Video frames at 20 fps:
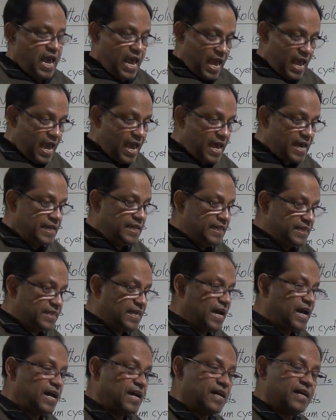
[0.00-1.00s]
and
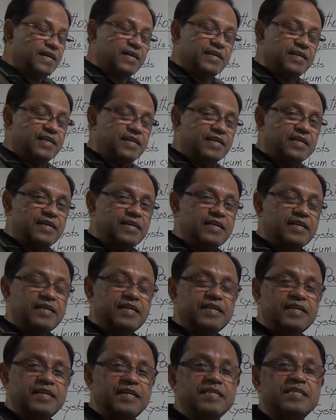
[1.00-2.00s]
the
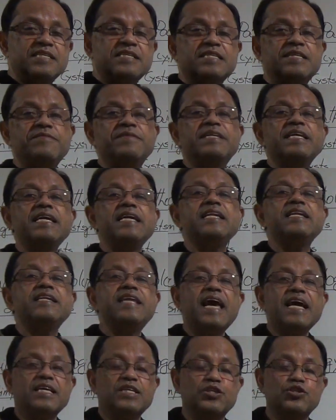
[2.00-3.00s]
resistivity
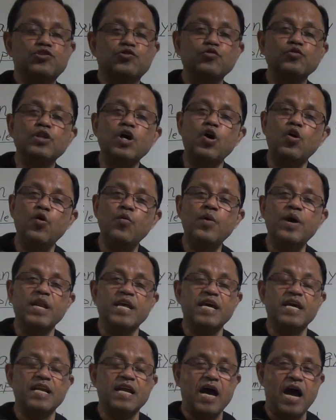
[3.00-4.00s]
index to the
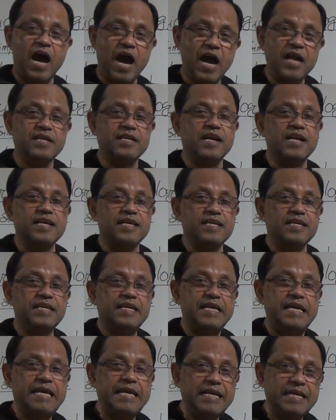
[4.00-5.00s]
ovarian artery
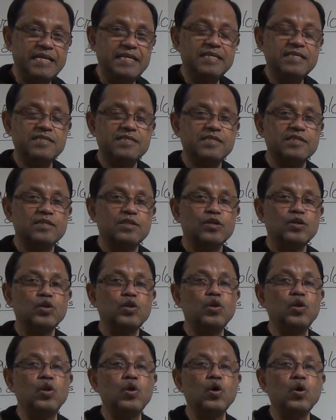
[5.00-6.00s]
is
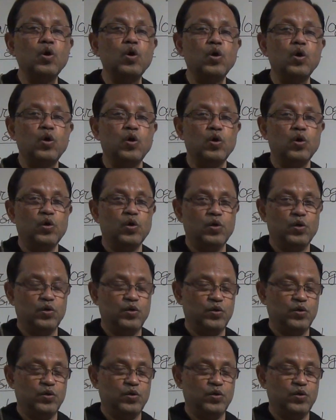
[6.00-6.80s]
low.